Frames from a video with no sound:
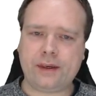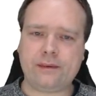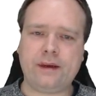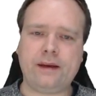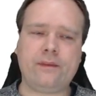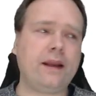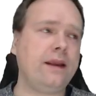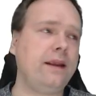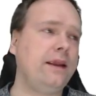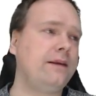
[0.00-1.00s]
and
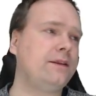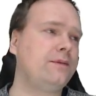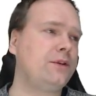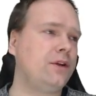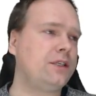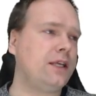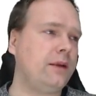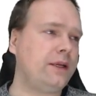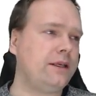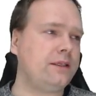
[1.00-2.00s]
right here the return
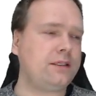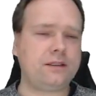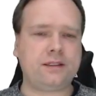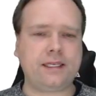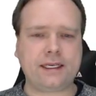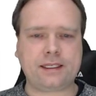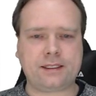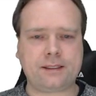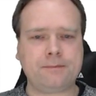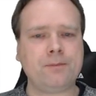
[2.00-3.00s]
type is
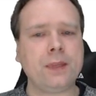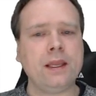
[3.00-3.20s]
text.